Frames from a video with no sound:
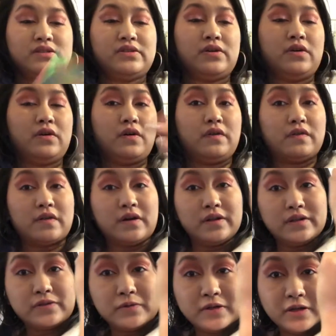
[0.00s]
So overall,
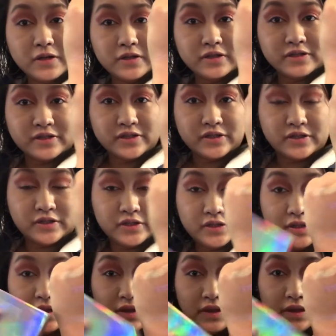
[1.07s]
that's what are
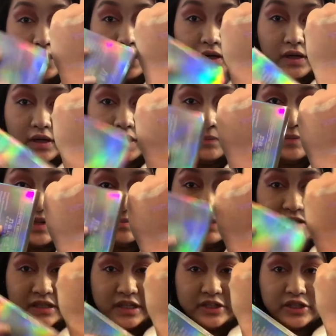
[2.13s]
the
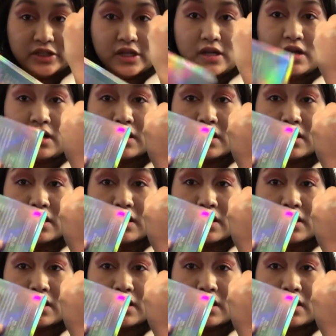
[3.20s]
pigmentation.